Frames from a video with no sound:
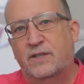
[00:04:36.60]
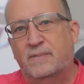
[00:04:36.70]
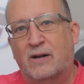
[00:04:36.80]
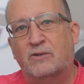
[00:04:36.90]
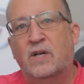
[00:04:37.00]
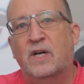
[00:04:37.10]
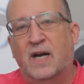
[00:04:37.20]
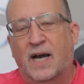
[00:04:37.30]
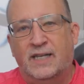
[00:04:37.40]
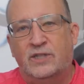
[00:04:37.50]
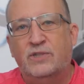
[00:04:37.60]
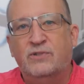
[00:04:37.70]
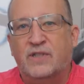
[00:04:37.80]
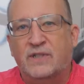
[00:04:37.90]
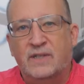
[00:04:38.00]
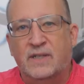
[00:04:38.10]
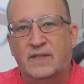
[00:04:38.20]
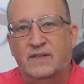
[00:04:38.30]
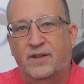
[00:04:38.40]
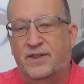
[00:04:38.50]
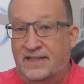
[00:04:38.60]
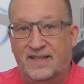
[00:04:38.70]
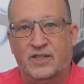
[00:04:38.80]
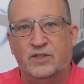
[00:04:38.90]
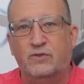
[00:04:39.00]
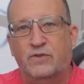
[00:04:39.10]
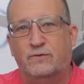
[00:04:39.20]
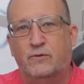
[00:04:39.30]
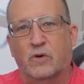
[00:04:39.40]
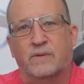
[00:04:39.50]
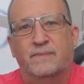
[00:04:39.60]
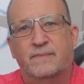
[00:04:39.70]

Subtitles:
the amount I can use it and the things I can use it for.